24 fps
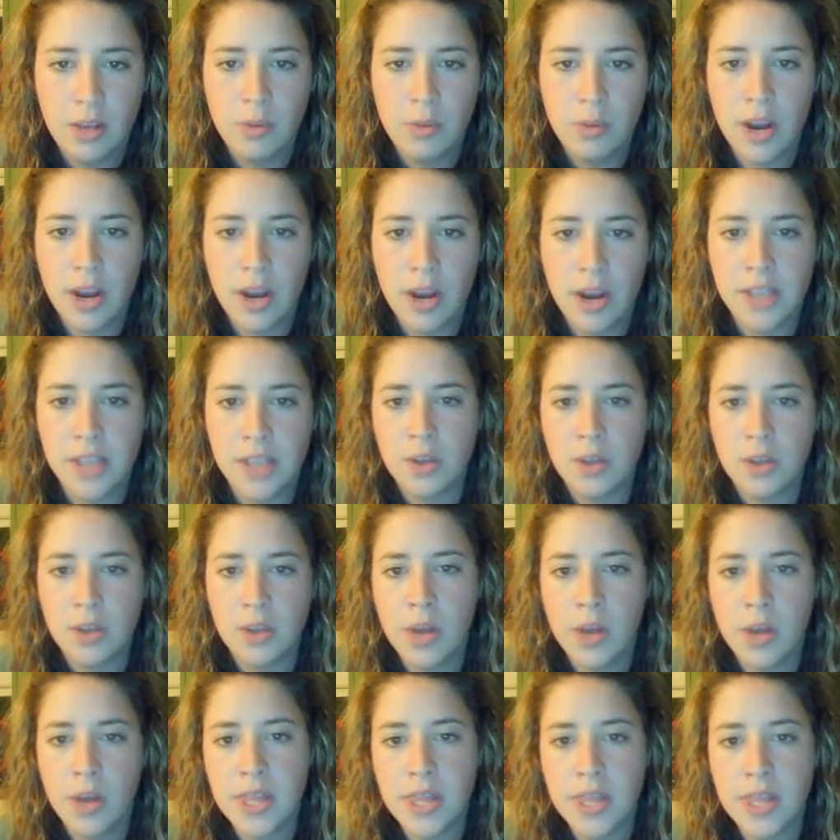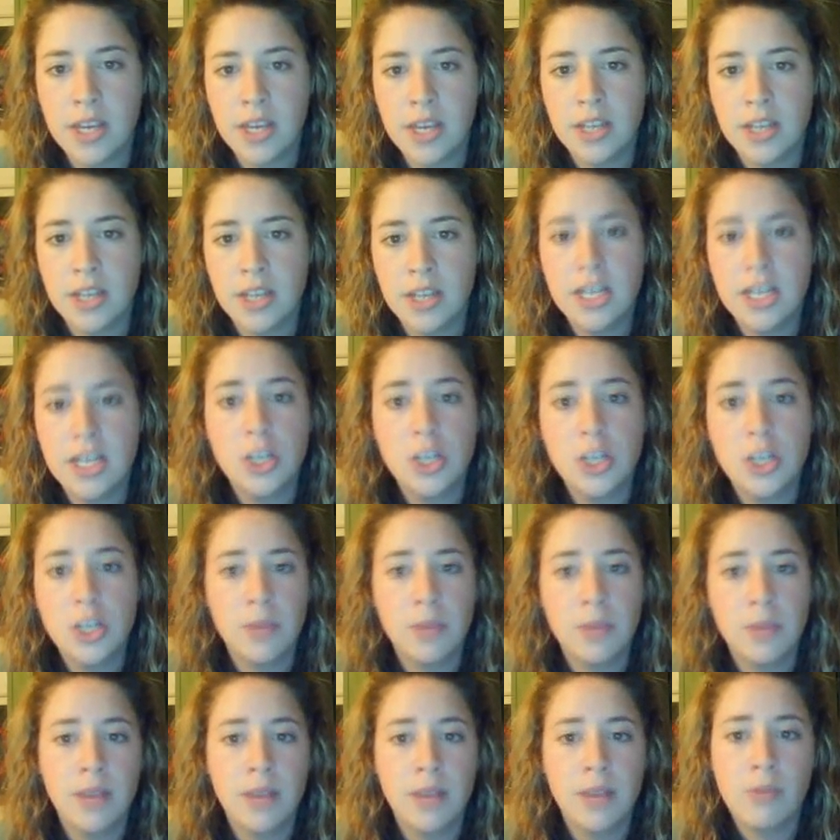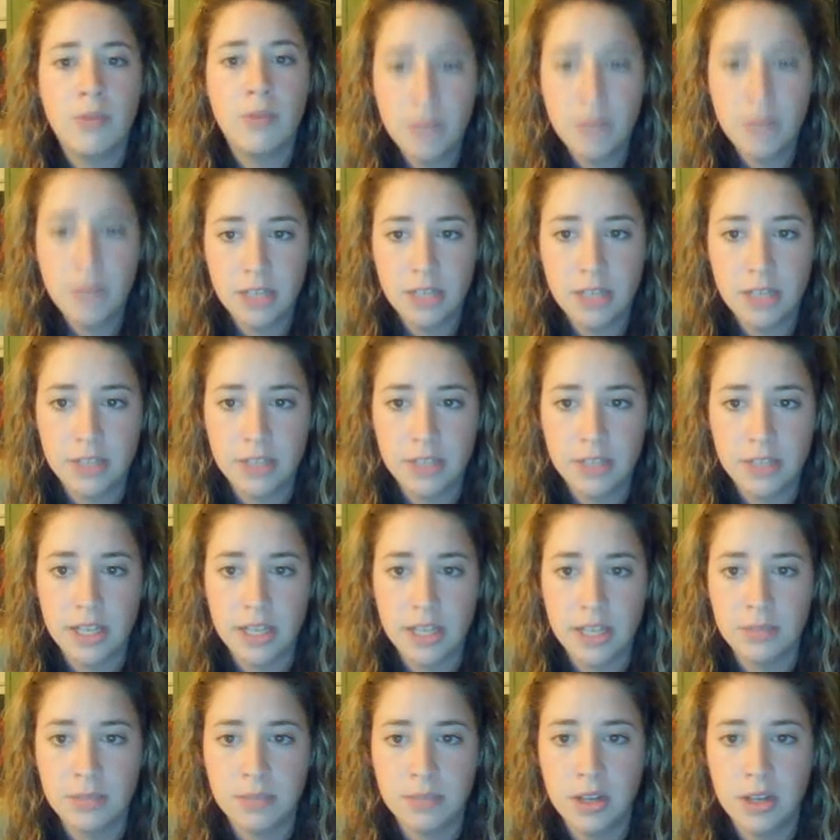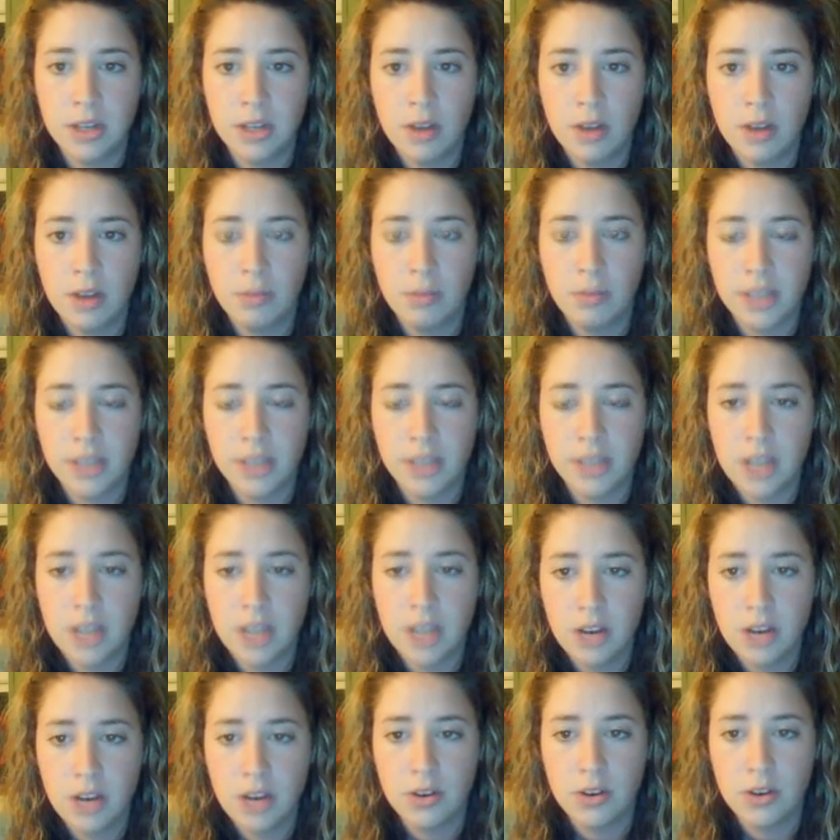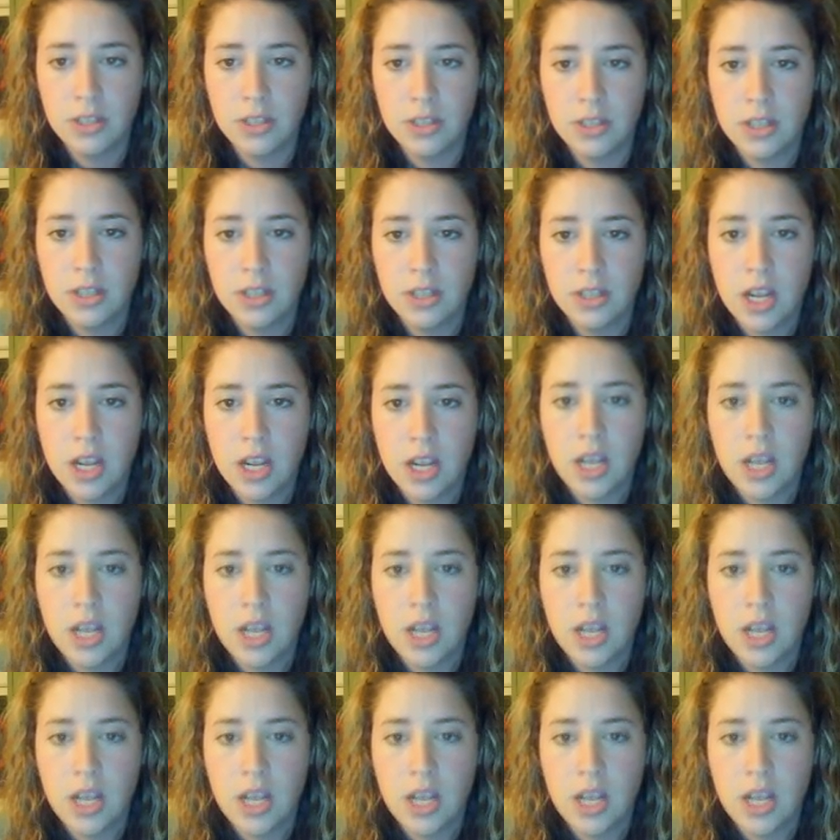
Whereas on the teacher-made formative assessment over my standards,